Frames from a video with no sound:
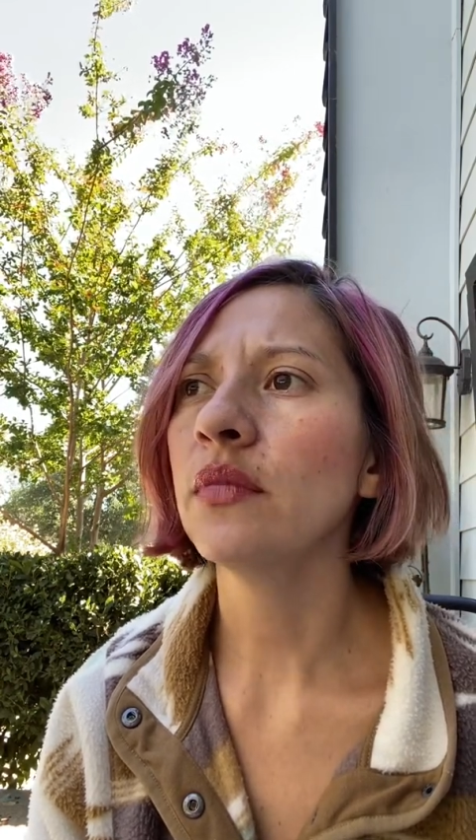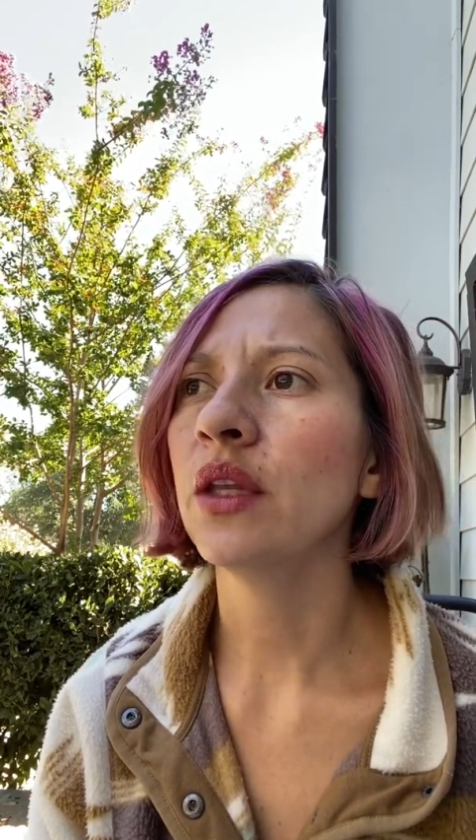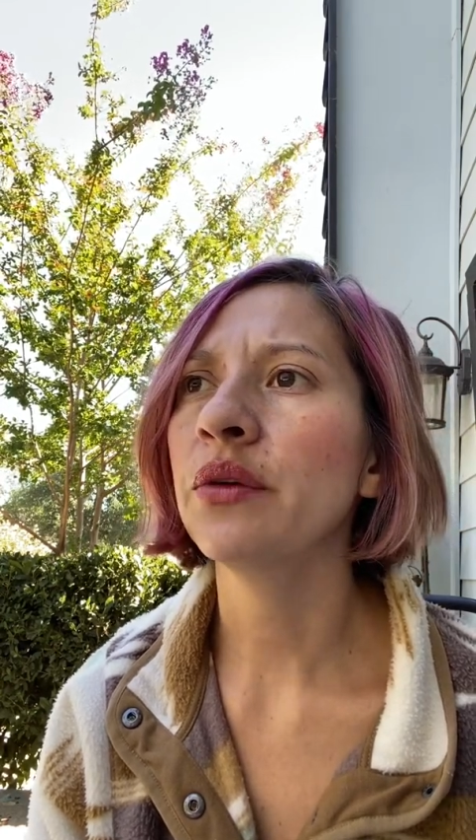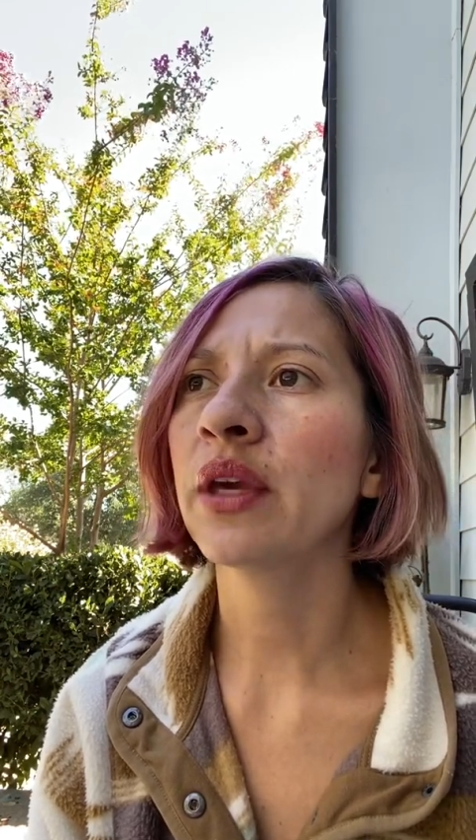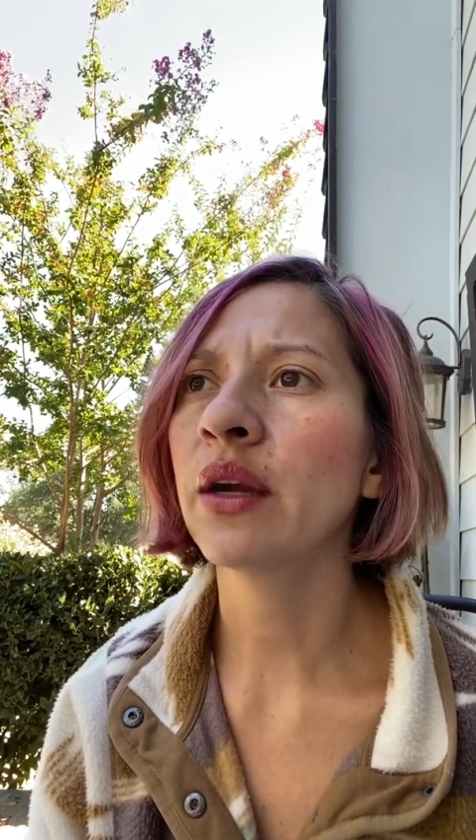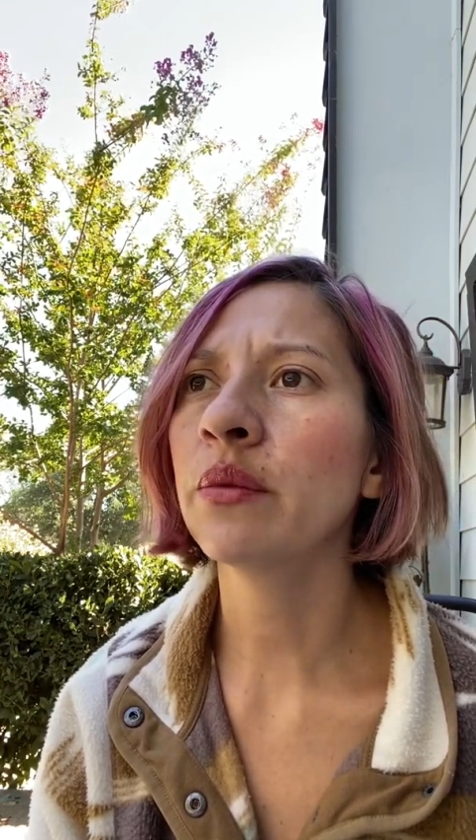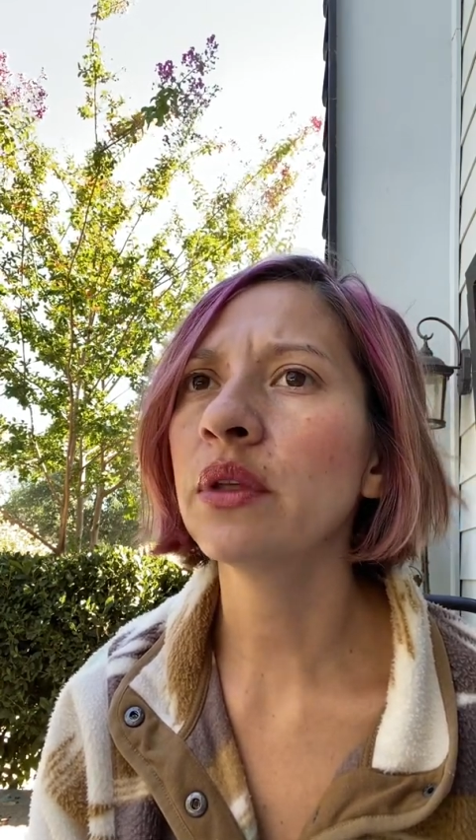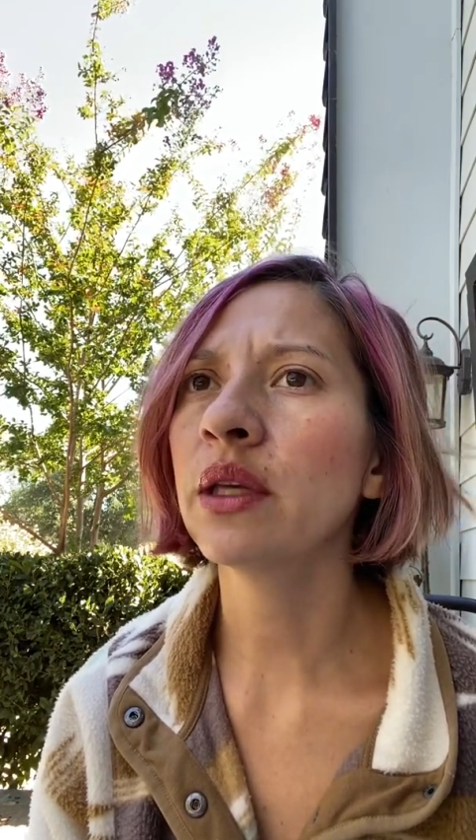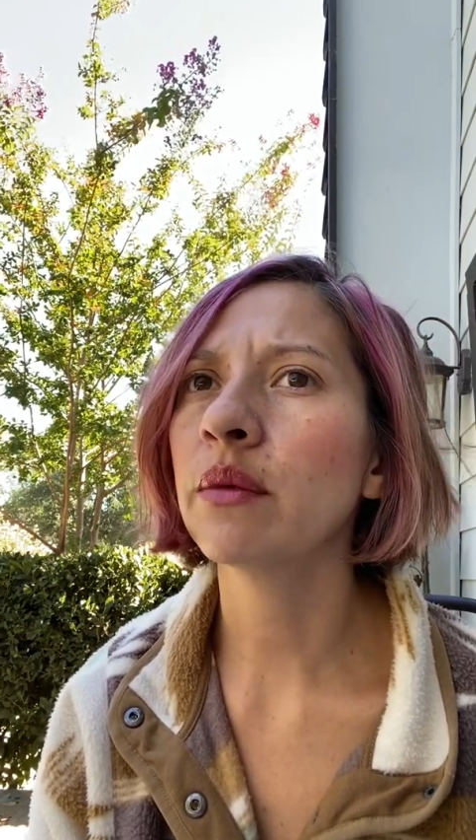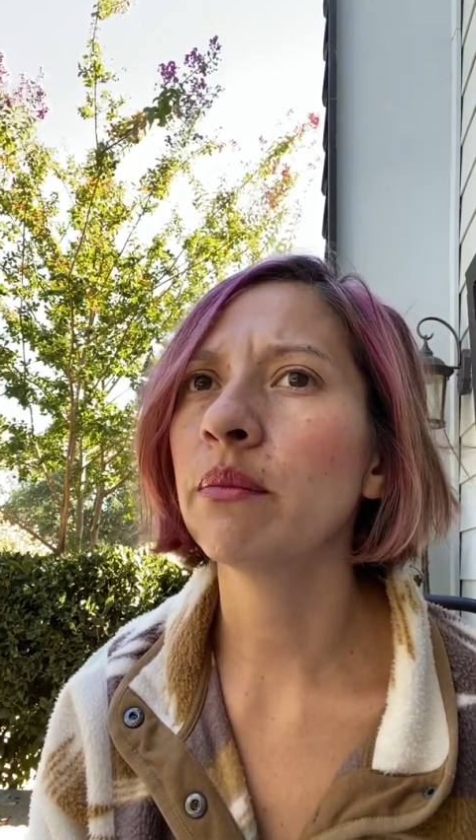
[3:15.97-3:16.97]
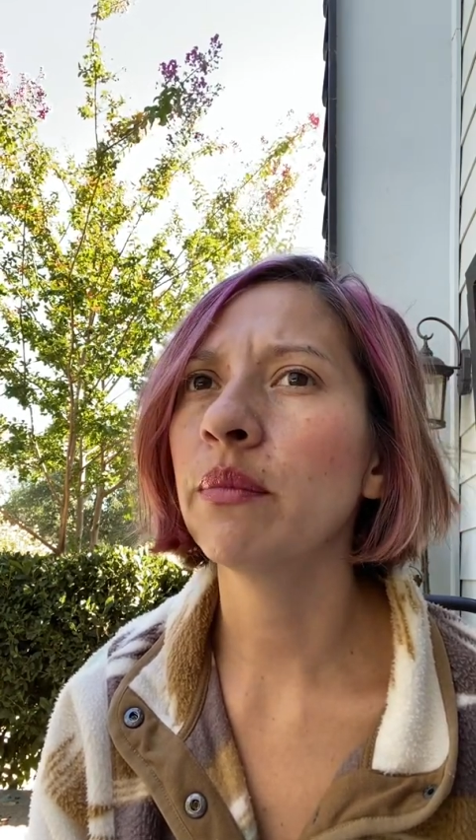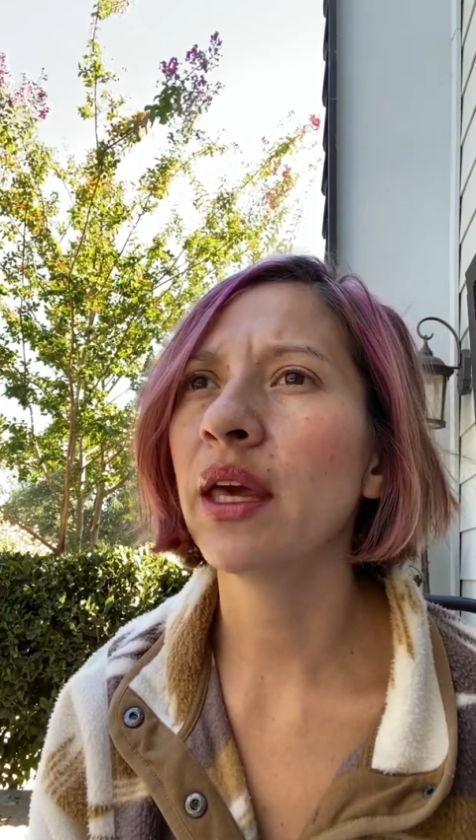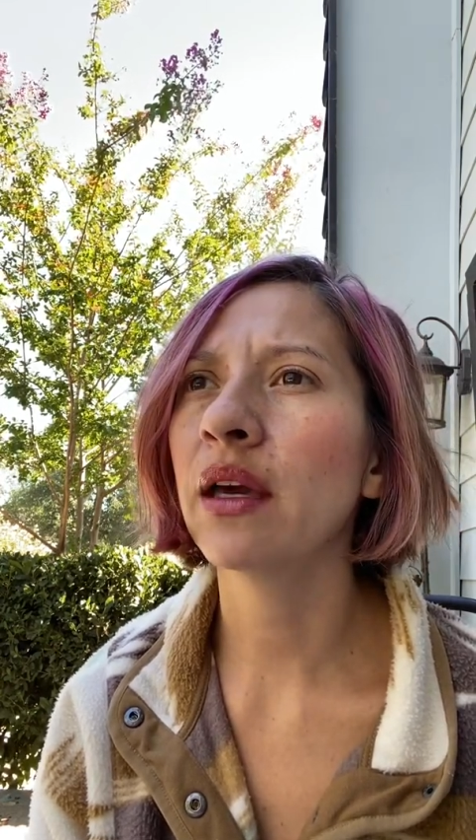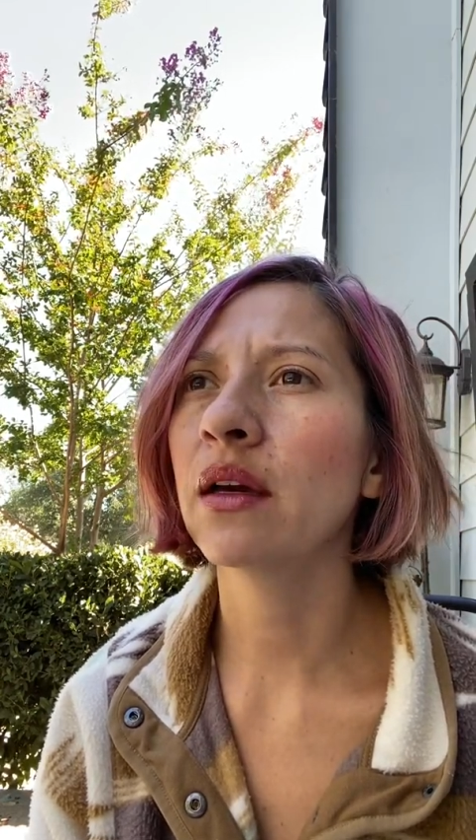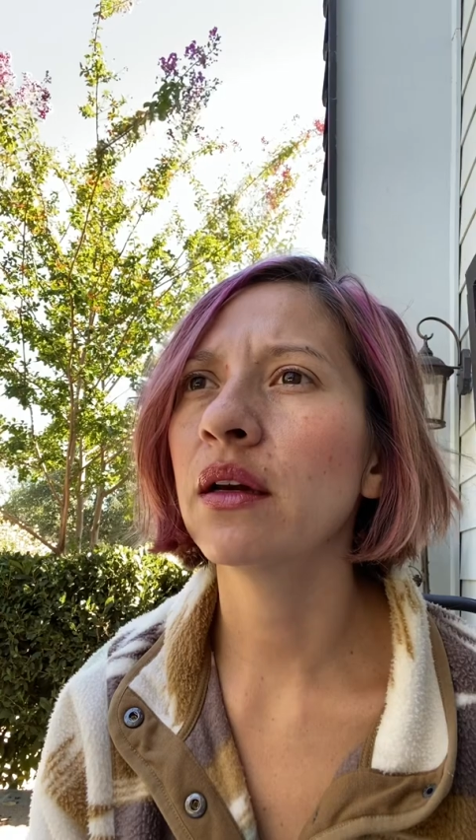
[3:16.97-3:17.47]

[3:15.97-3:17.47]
you can't really make